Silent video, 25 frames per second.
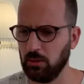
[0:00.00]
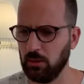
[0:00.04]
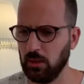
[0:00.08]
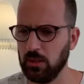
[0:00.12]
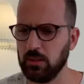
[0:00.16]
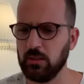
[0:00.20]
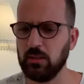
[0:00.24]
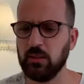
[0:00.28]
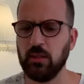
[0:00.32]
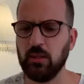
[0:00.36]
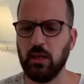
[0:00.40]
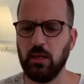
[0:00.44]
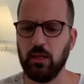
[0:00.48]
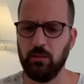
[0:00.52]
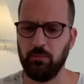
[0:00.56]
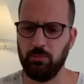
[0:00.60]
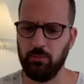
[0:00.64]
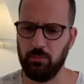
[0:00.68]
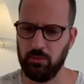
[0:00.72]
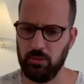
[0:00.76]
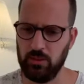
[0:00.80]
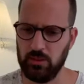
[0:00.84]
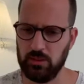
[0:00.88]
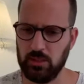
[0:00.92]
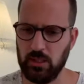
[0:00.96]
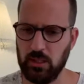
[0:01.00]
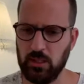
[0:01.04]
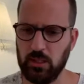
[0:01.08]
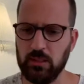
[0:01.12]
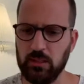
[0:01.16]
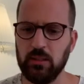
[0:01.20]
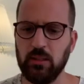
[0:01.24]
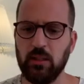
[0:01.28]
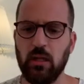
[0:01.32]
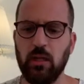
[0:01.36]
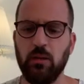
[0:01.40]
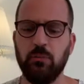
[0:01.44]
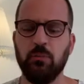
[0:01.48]

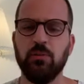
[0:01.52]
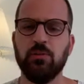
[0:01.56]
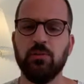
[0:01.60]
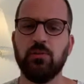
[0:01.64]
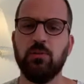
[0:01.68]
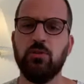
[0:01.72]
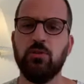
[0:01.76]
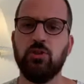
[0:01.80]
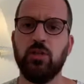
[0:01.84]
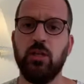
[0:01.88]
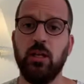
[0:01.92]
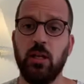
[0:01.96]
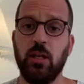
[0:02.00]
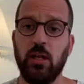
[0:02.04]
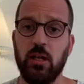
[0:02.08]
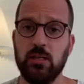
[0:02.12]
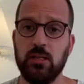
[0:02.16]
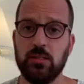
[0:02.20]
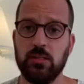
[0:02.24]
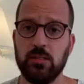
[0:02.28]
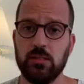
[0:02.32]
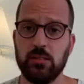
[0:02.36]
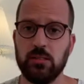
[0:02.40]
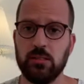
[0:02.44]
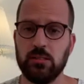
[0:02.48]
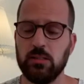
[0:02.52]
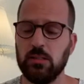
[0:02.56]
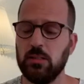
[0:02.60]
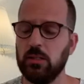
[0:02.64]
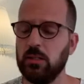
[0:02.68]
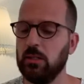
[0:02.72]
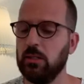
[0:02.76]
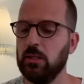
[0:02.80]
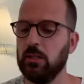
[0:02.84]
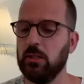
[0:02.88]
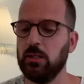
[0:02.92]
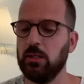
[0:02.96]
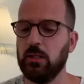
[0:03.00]
Undeniable surge in cases,
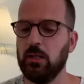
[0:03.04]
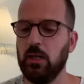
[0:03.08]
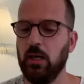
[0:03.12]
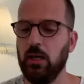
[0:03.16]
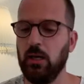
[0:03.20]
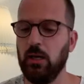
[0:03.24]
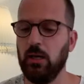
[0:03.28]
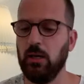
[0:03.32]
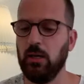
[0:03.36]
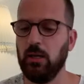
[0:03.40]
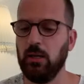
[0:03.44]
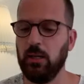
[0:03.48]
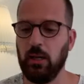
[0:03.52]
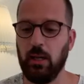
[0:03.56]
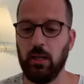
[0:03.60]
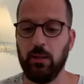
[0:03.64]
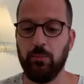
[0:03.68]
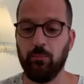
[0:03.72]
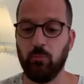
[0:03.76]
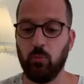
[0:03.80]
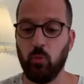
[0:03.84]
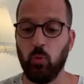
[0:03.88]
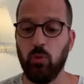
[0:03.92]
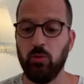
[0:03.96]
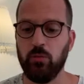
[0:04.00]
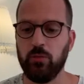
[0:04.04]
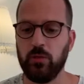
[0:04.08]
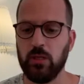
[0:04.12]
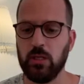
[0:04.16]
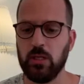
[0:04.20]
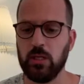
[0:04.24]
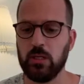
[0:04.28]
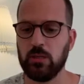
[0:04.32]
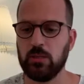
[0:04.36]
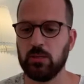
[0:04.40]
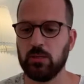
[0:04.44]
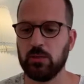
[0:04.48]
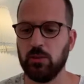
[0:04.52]
and I'm
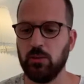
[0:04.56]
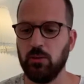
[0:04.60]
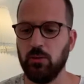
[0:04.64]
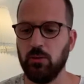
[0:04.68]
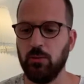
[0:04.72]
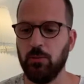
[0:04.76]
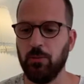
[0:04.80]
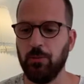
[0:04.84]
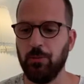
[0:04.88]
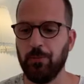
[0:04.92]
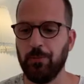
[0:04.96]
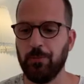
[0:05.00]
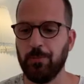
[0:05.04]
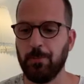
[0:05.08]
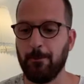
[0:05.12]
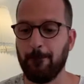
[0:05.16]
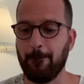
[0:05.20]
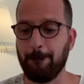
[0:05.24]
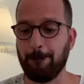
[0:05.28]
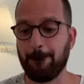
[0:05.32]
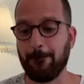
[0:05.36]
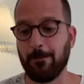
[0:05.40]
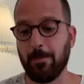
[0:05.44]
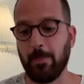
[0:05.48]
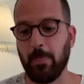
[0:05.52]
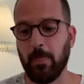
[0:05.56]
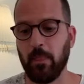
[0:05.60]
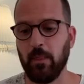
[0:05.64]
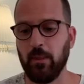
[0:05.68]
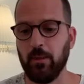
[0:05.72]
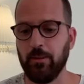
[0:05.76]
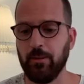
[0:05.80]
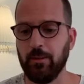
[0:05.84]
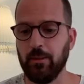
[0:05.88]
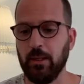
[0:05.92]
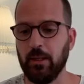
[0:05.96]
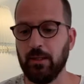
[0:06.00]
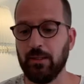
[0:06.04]
quoting. So,
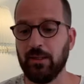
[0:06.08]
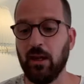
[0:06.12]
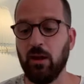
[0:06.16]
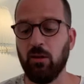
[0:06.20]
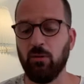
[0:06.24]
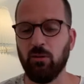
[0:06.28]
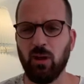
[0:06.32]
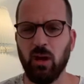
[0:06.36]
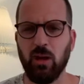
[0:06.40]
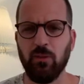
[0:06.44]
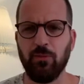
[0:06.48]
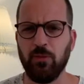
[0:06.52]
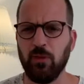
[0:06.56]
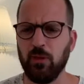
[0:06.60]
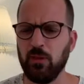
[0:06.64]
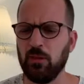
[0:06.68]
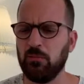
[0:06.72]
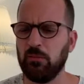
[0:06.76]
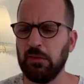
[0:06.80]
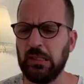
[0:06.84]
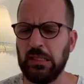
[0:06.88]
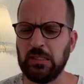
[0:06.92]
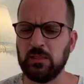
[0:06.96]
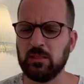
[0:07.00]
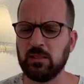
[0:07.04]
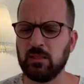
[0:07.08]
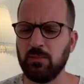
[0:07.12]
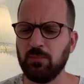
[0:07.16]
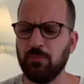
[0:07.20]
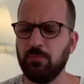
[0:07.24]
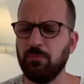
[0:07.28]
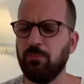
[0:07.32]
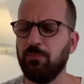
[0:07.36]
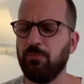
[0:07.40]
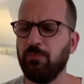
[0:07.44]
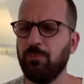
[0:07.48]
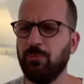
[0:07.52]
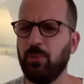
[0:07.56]
and now I think in
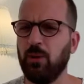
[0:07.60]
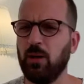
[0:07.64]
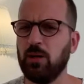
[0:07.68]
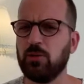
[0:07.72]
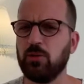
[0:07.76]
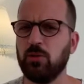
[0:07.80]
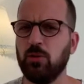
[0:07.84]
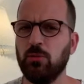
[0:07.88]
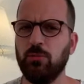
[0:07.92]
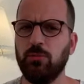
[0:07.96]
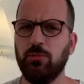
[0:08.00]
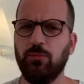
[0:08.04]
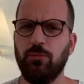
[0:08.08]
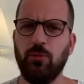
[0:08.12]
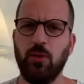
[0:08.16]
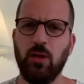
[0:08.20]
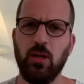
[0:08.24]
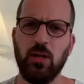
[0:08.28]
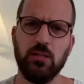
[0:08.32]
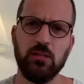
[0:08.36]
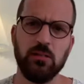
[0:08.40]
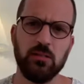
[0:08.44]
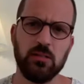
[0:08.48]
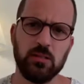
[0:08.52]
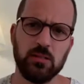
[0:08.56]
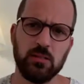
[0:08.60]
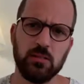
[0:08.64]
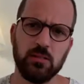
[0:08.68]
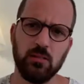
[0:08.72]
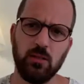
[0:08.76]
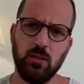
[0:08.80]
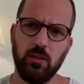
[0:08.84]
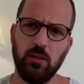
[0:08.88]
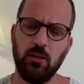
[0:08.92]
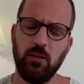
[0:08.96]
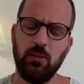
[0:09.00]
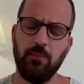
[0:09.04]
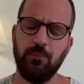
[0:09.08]
some parts of France,
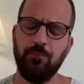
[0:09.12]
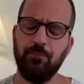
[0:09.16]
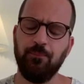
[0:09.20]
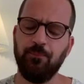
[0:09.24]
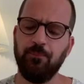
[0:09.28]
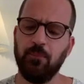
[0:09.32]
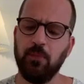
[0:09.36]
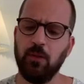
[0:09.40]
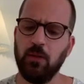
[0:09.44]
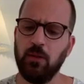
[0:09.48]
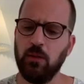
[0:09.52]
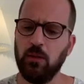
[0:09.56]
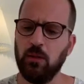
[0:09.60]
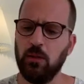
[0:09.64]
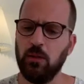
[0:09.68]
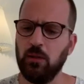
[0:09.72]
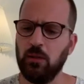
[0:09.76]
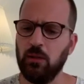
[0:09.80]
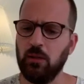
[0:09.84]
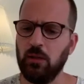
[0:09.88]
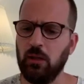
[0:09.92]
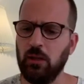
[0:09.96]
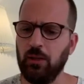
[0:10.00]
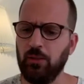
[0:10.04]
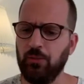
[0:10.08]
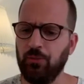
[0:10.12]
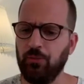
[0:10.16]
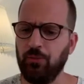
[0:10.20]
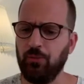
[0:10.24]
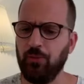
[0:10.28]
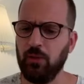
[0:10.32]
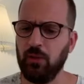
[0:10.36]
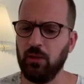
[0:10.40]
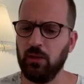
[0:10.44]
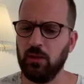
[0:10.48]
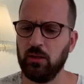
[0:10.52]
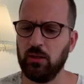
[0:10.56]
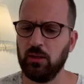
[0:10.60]
I
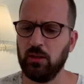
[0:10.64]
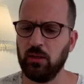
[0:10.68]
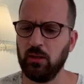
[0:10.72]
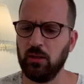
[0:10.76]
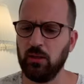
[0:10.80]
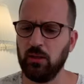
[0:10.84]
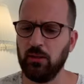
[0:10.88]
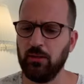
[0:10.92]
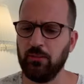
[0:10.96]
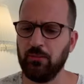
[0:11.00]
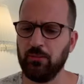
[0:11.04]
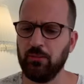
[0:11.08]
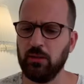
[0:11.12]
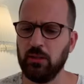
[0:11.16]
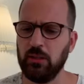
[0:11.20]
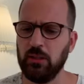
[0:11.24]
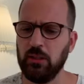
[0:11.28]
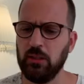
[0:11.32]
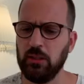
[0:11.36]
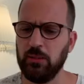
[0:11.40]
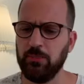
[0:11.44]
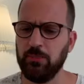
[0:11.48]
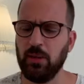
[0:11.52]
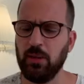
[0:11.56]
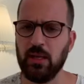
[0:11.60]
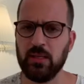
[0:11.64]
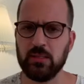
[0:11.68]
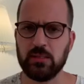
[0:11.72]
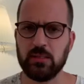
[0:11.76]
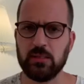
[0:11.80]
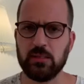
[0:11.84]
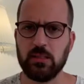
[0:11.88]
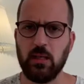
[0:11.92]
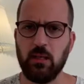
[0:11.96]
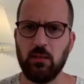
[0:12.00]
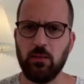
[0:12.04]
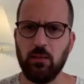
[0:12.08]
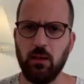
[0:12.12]
think the
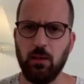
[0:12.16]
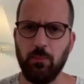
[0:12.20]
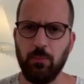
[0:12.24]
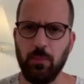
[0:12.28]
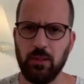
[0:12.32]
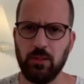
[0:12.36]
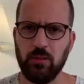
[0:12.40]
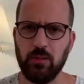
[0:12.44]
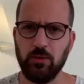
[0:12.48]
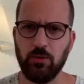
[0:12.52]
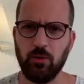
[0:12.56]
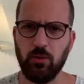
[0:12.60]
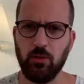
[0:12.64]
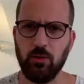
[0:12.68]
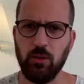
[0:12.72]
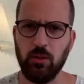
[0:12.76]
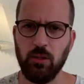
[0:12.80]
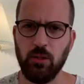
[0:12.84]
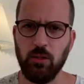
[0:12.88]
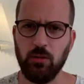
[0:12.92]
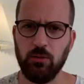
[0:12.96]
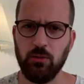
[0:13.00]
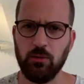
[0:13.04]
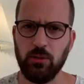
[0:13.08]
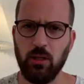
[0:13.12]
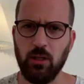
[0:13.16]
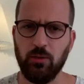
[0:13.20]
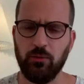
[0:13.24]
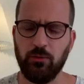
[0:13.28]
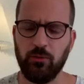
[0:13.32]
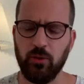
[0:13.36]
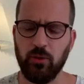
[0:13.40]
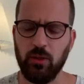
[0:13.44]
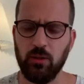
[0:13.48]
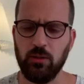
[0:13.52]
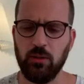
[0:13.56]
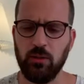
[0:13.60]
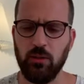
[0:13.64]
masks are now mandatory on the
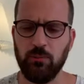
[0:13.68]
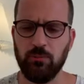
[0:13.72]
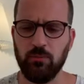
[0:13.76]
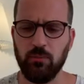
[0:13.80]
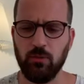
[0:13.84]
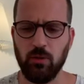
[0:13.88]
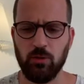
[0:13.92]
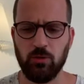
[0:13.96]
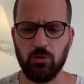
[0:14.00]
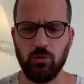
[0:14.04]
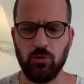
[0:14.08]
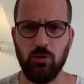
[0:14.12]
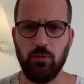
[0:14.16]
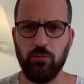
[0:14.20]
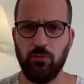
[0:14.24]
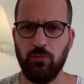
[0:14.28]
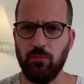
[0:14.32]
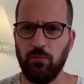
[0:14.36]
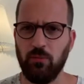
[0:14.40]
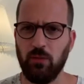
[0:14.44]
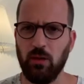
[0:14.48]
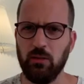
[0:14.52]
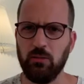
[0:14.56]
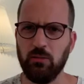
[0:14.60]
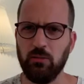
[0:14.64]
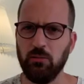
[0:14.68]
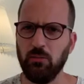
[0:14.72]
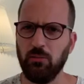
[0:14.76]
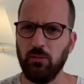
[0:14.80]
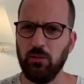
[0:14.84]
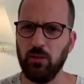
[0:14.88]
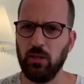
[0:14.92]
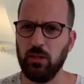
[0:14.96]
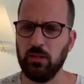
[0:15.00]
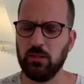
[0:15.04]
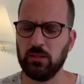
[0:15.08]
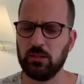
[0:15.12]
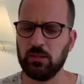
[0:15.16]
outside. I'm not sure if, I don't
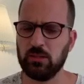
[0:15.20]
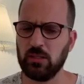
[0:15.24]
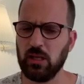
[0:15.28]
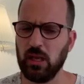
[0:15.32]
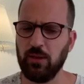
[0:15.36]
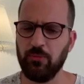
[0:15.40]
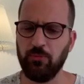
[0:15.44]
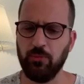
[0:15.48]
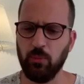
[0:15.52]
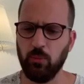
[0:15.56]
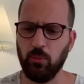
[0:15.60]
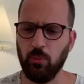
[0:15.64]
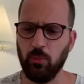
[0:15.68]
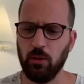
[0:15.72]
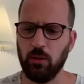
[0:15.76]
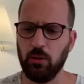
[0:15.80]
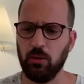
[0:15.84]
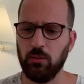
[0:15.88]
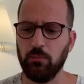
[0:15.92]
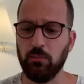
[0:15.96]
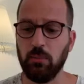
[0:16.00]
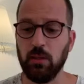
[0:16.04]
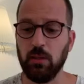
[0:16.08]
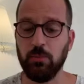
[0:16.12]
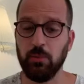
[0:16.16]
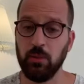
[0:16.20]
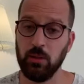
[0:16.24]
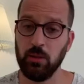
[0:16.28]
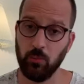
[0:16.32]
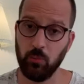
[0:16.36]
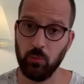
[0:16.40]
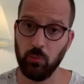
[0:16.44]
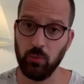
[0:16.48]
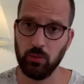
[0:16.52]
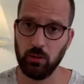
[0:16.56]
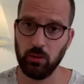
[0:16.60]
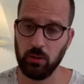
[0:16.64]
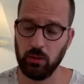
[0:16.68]
think it's everywhere. Maybe it
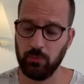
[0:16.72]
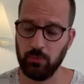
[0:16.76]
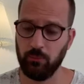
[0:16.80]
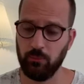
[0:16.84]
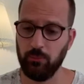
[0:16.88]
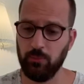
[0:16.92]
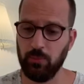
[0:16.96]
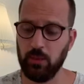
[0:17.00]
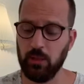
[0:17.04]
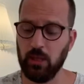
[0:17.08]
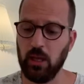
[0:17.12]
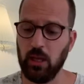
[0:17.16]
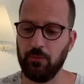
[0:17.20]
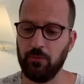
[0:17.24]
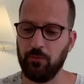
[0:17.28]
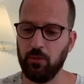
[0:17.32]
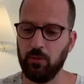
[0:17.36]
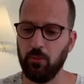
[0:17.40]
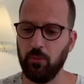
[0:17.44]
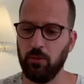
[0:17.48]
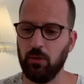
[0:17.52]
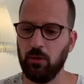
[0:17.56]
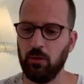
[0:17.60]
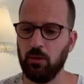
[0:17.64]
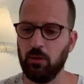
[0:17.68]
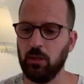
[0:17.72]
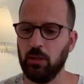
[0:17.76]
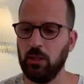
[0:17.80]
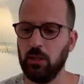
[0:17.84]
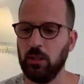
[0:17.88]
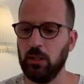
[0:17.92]
will be everywhere.